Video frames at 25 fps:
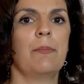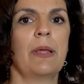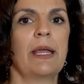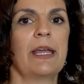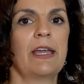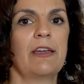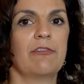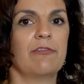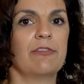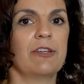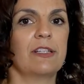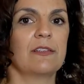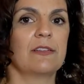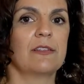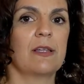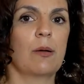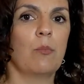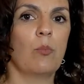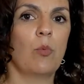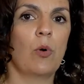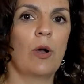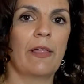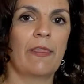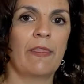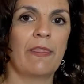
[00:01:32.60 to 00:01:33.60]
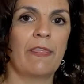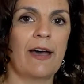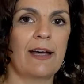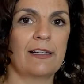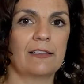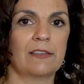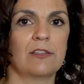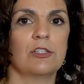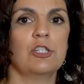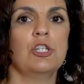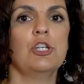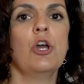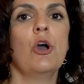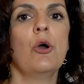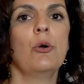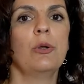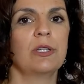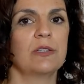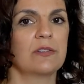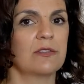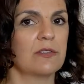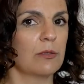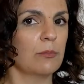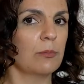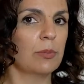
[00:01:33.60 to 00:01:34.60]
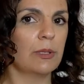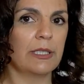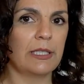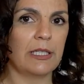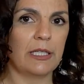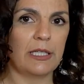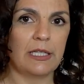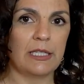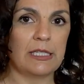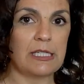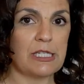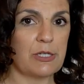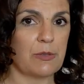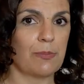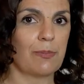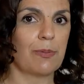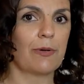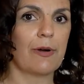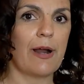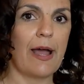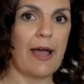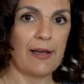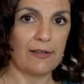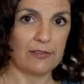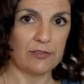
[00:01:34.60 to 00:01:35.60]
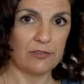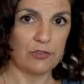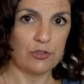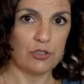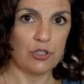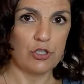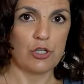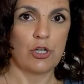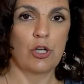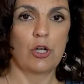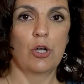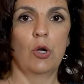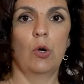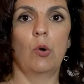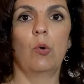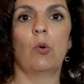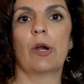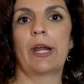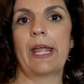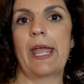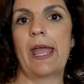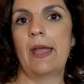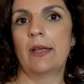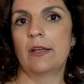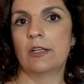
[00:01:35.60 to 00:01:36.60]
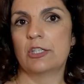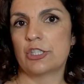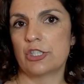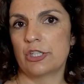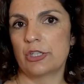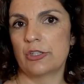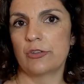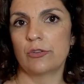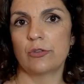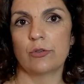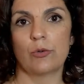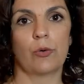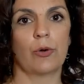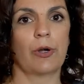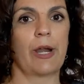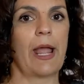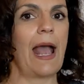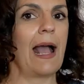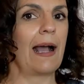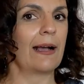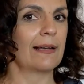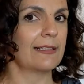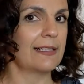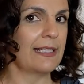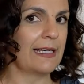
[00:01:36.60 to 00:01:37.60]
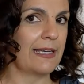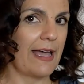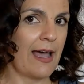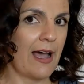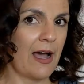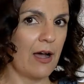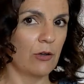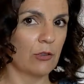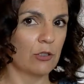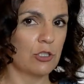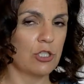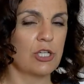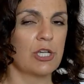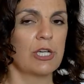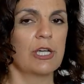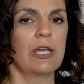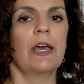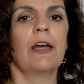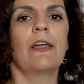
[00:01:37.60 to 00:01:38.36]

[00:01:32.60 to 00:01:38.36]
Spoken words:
if it's someone that's noticeably depressed or anxious or acting out,